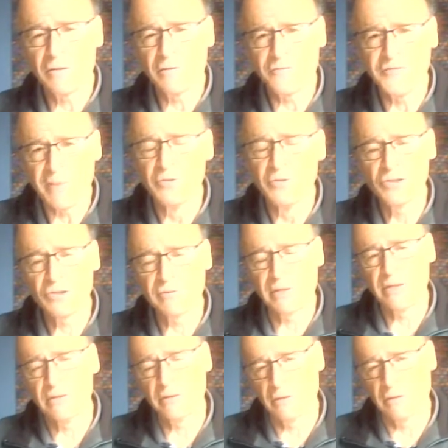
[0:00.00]

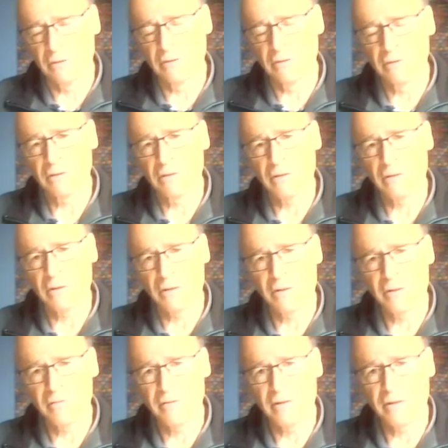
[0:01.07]
demonstrating
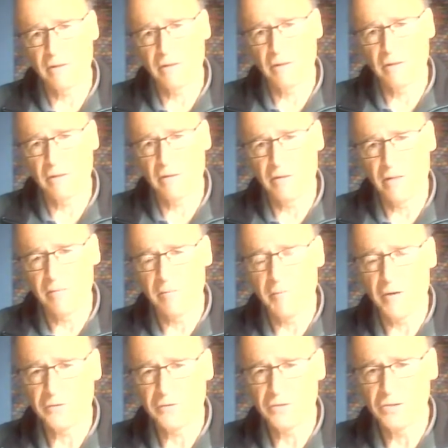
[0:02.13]
that the Labour
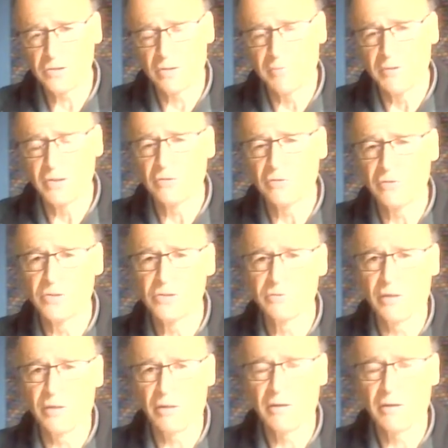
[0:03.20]
Party is committed to
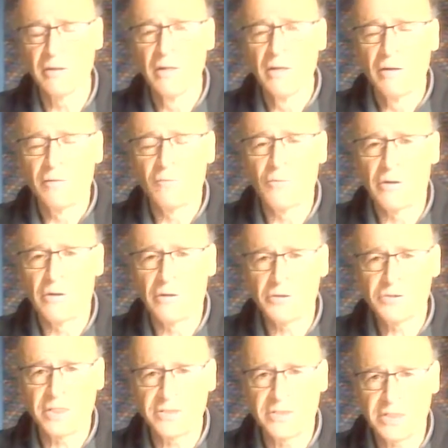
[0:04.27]
Israel
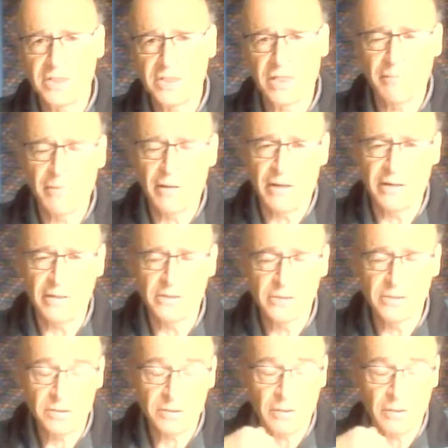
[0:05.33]
was, as I say, by its